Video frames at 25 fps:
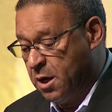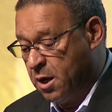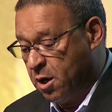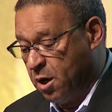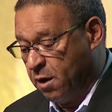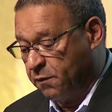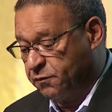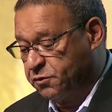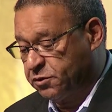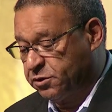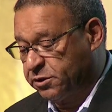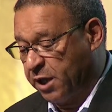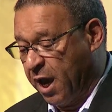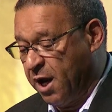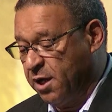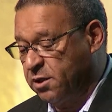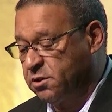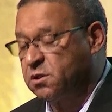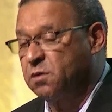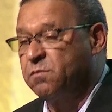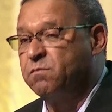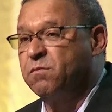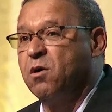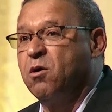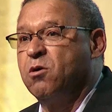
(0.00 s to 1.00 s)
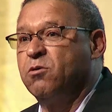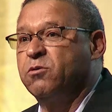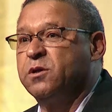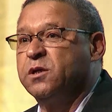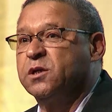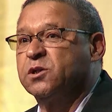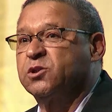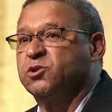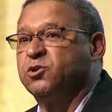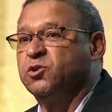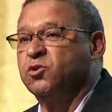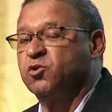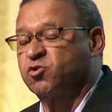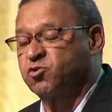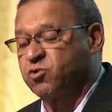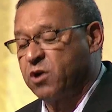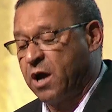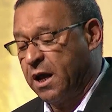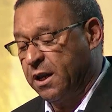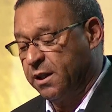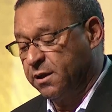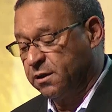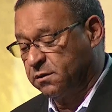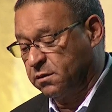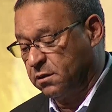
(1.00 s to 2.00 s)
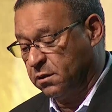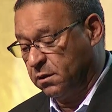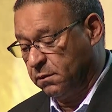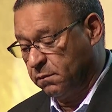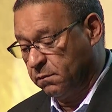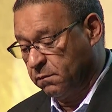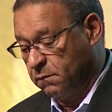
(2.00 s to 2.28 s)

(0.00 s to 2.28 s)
of sanctimonious neutrality.